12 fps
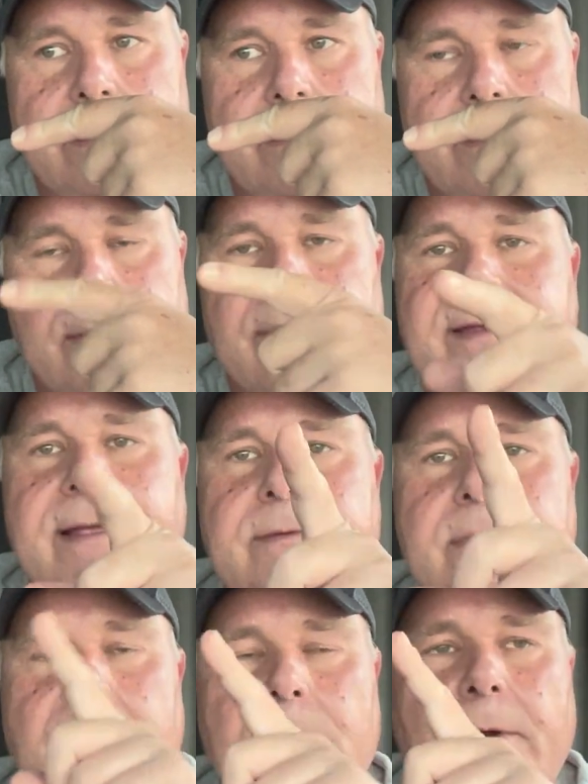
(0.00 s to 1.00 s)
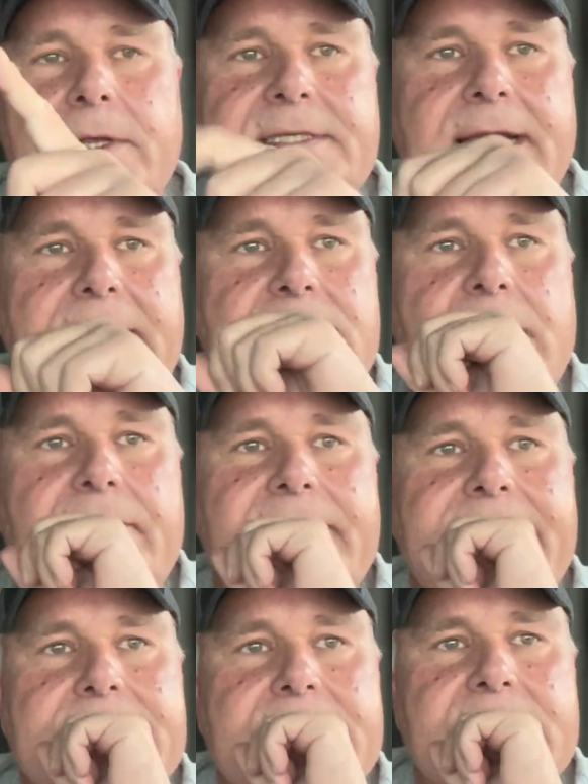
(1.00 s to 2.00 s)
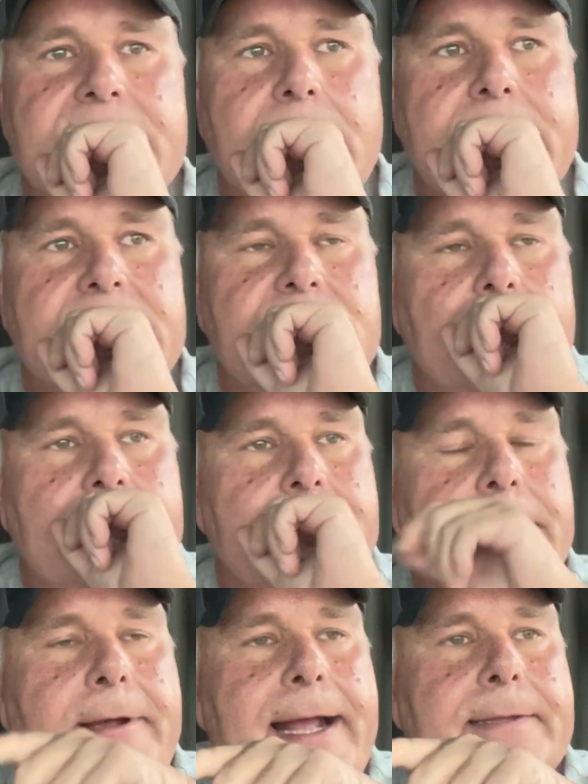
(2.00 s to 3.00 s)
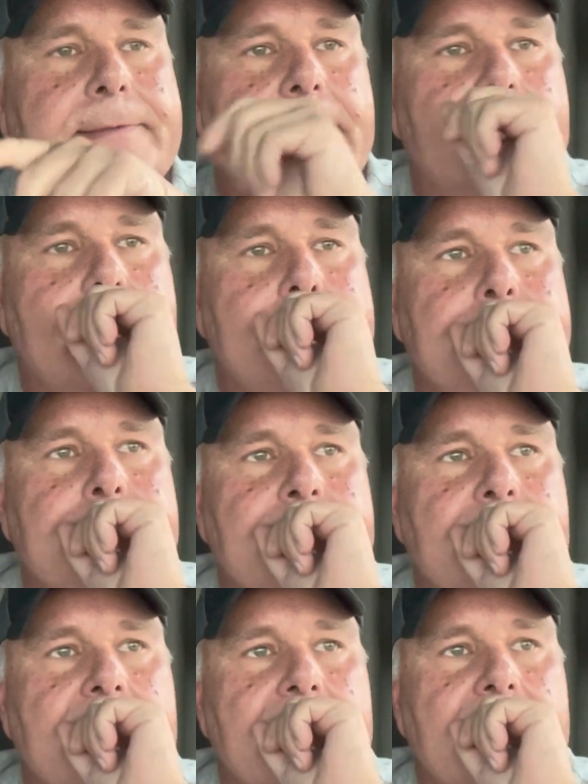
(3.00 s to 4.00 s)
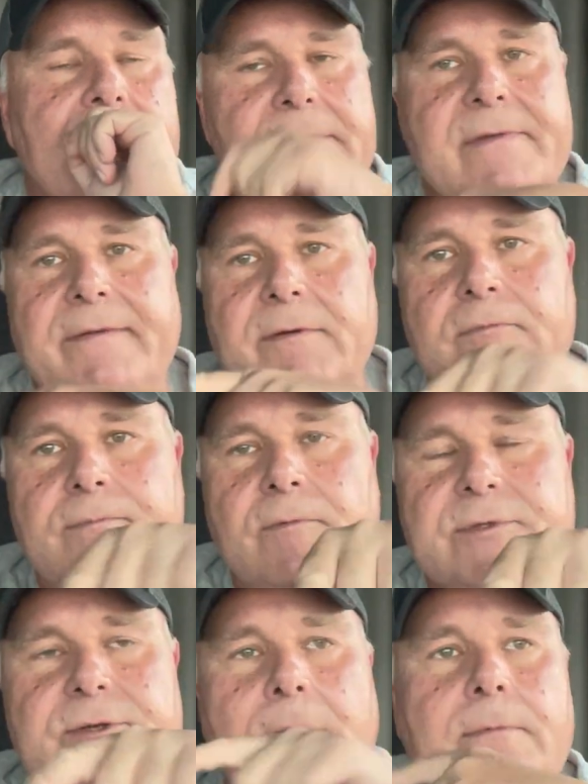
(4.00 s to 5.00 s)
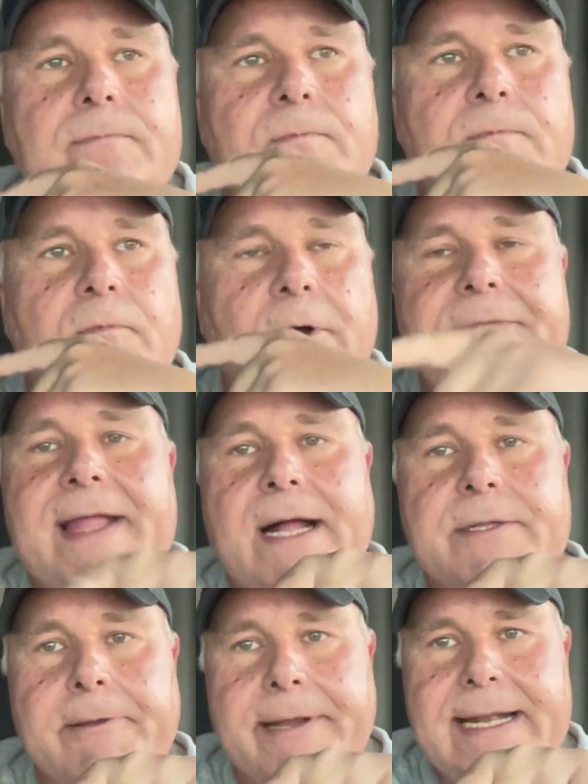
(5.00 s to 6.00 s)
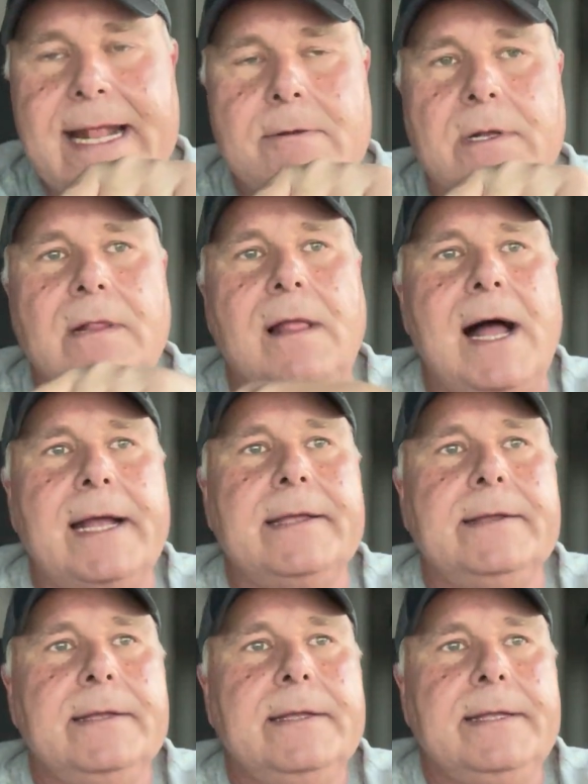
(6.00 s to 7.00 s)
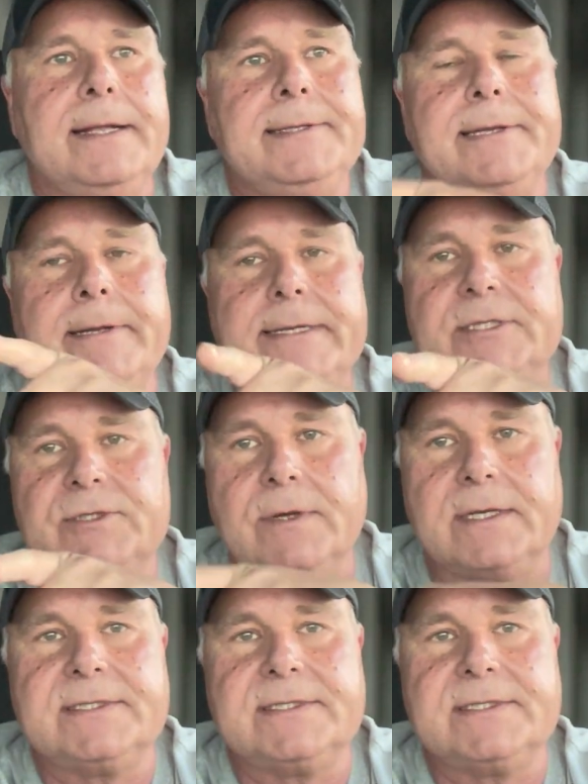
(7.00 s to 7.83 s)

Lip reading: in other words, guys, you ever get this notice when you're at, if you ever run down your 8-hour clock and you're at a truck